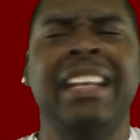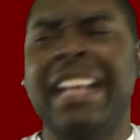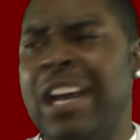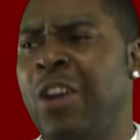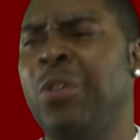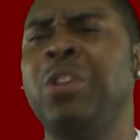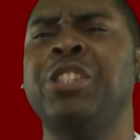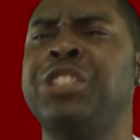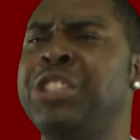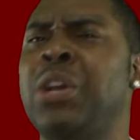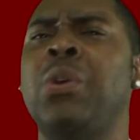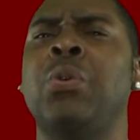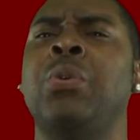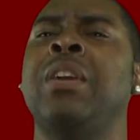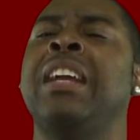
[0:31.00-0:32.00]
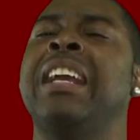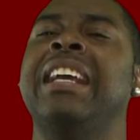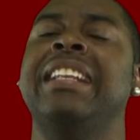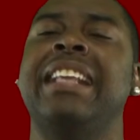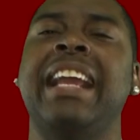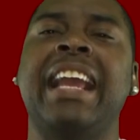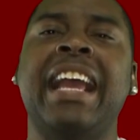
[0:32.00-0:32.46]
Now on the show,
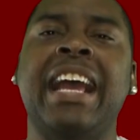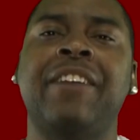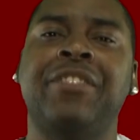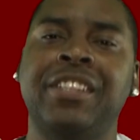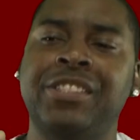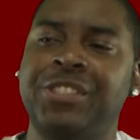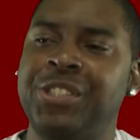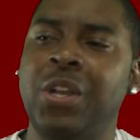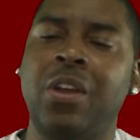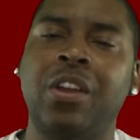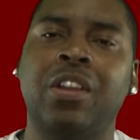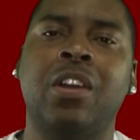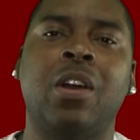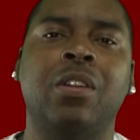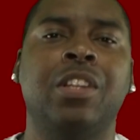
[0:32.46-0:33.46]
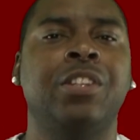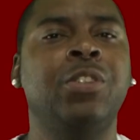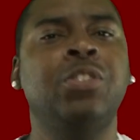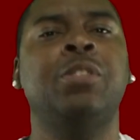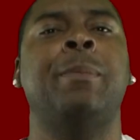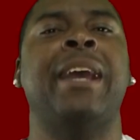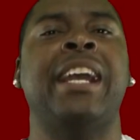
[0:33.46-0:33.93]
they have this jar called the
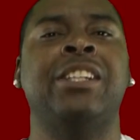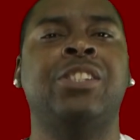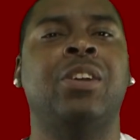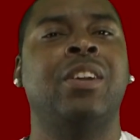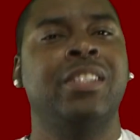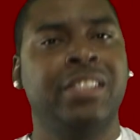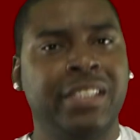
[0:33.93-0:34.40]
douchebag jar.